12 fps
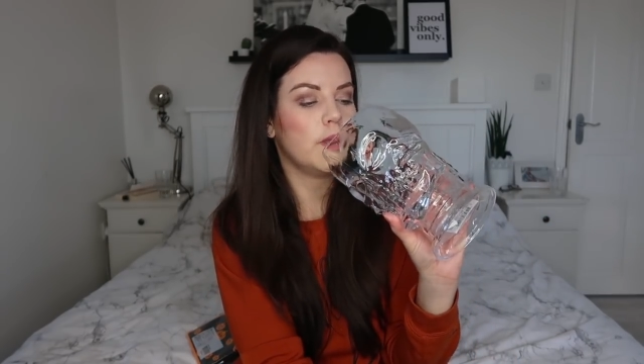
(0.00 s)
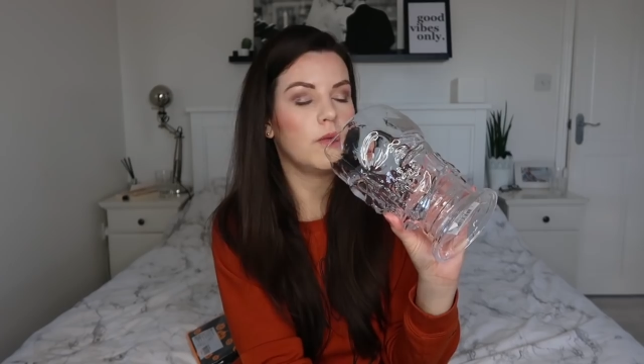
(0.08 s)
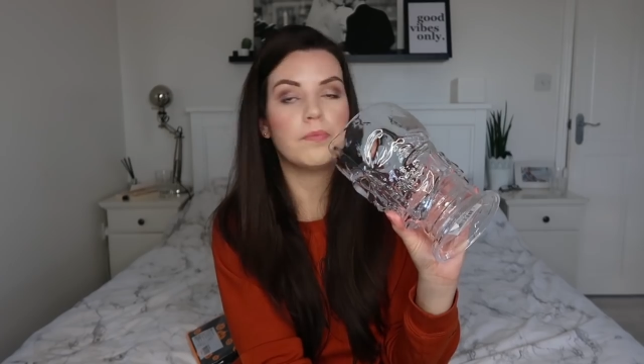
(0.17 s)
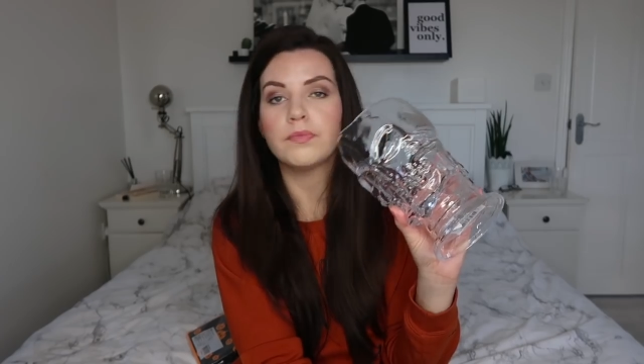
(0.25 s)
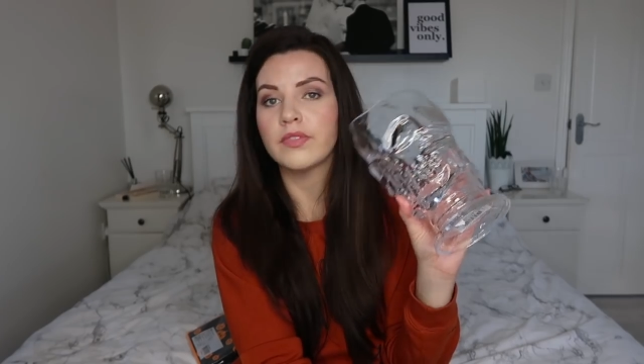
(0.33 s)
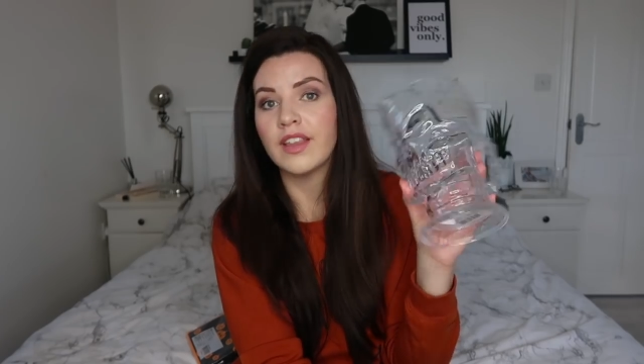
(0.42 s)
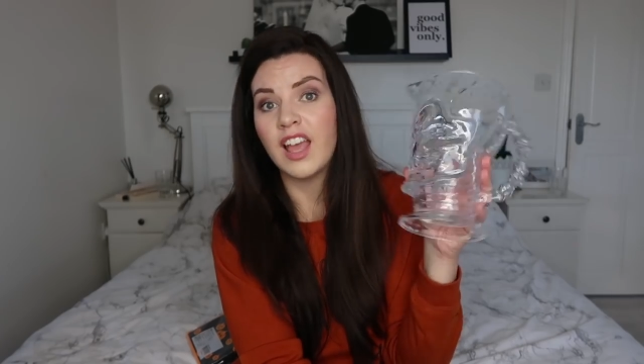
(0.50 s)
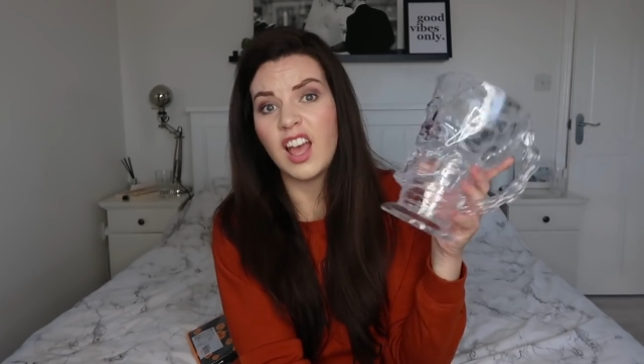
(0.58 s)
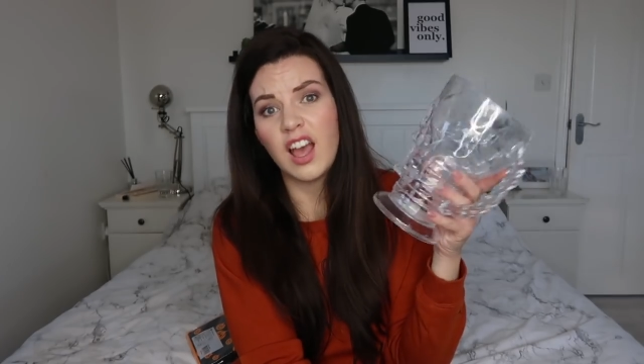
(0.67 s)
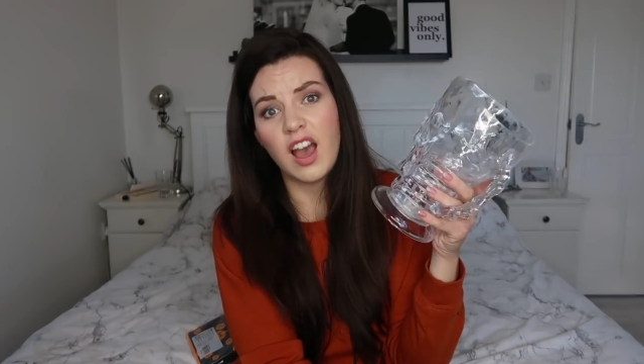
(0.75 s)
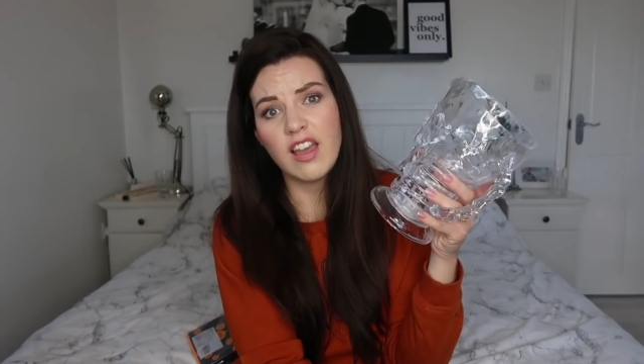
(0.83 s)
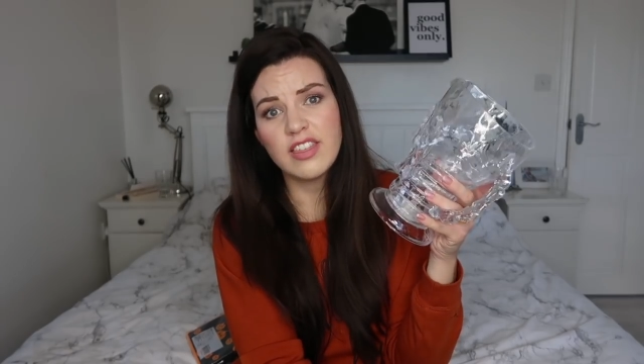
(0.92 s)
but
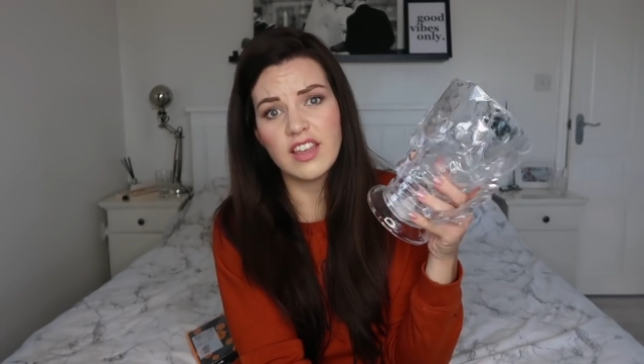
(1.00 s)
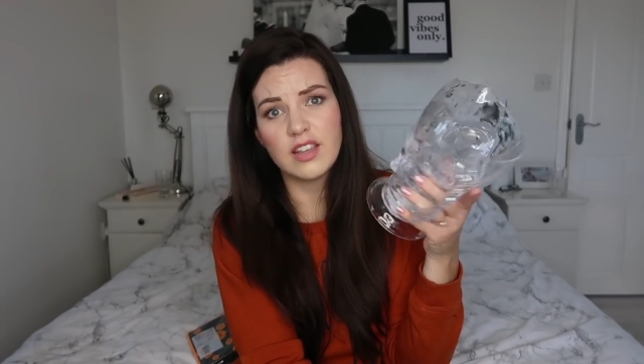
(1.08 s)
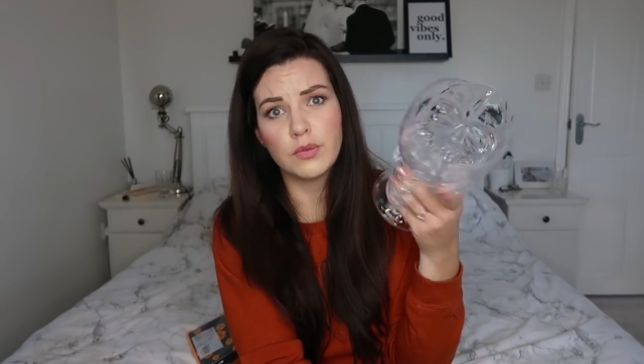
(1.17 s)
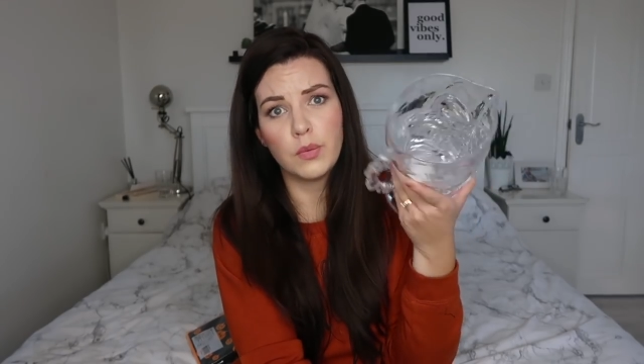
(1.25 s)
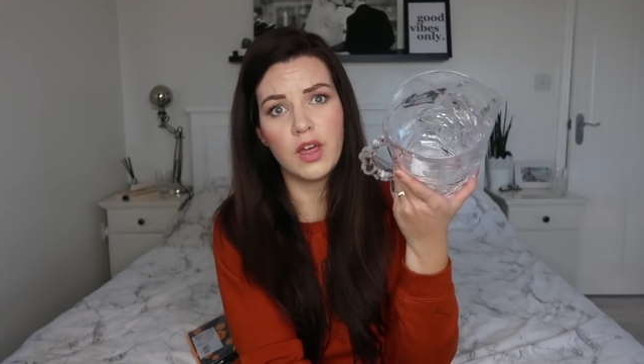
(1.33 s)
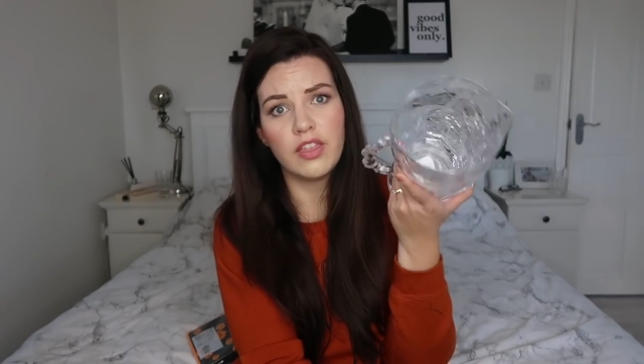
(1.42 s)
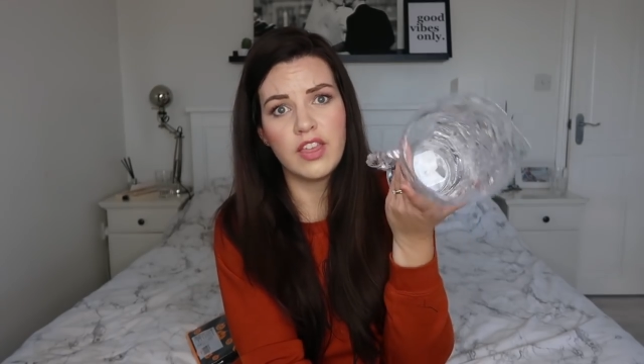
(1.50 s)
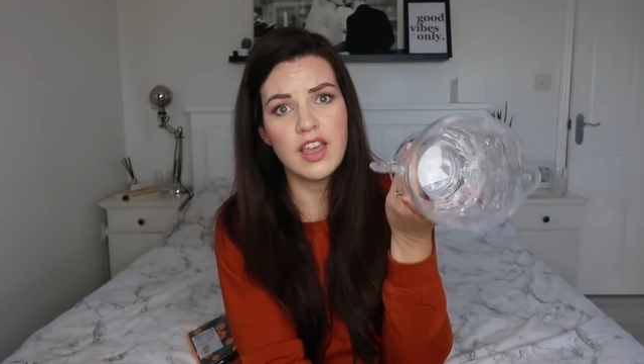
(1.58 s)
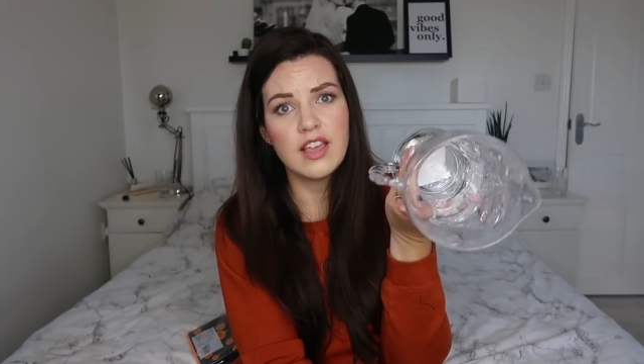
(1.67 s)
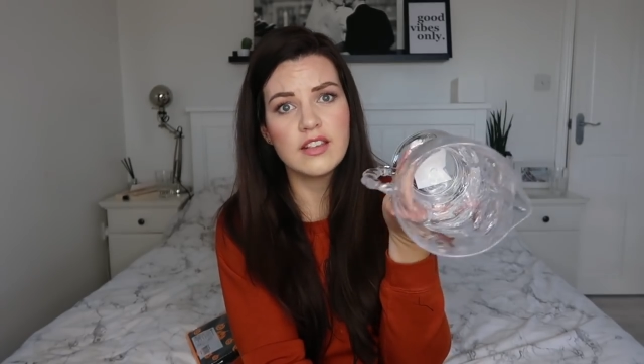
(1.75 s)
I think it's worth it.